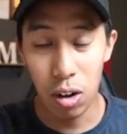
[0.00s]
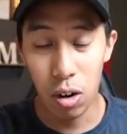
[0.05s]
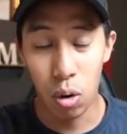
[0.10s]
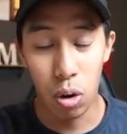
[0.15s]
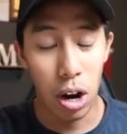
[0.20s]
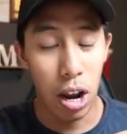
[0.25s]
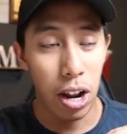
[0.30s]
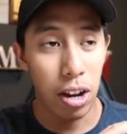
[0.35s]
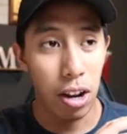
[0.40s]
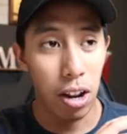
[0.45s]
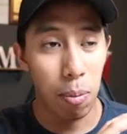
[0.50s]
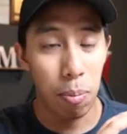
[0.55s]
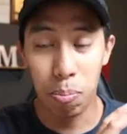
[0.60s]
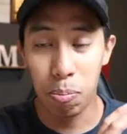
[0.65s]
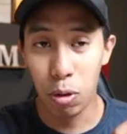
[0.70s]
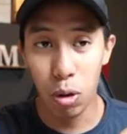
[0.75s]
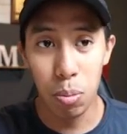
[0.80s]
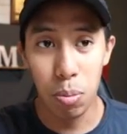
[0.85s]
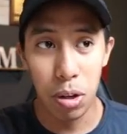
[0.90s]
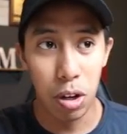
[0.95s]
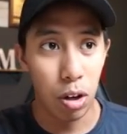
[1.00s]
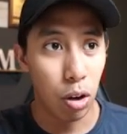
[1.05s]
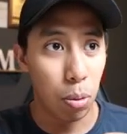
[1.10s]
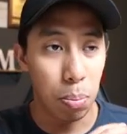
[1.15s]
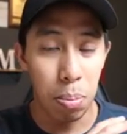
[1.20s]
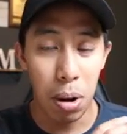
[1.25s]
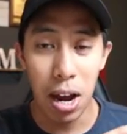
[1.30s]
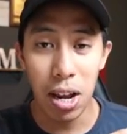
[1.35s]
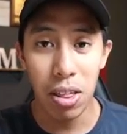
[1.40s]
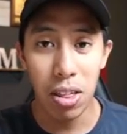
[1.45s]
Or and Ruby or
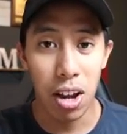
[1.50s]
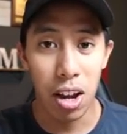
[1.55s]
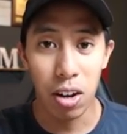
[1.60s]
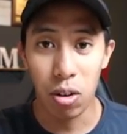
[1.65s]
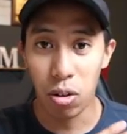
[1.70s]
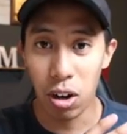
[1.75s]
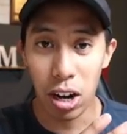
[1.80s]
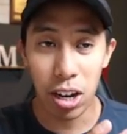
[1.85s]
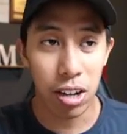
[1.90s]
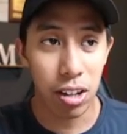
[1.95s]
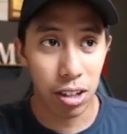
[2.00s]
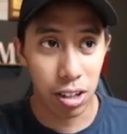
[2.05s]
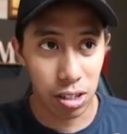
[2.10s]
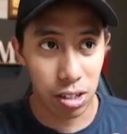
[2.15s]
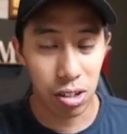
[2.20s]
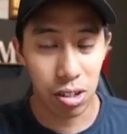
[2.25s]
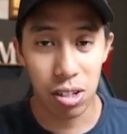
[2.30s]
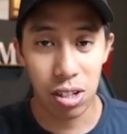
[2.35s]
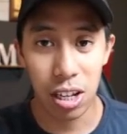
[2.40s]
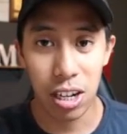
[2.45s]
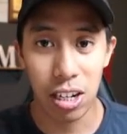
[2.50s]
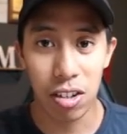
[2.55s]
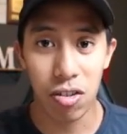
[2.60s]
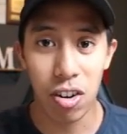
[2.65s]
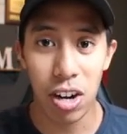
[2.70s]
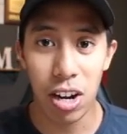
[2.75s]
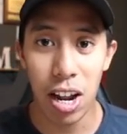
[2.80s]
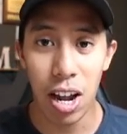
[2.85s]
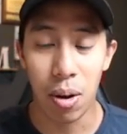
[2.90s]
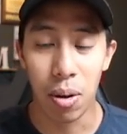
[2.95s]
Python or any of these. There's Linux
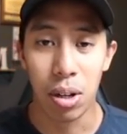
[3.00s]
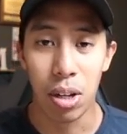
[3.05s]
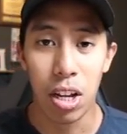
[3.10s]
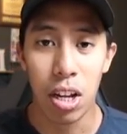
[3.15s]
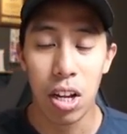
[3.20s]
right now.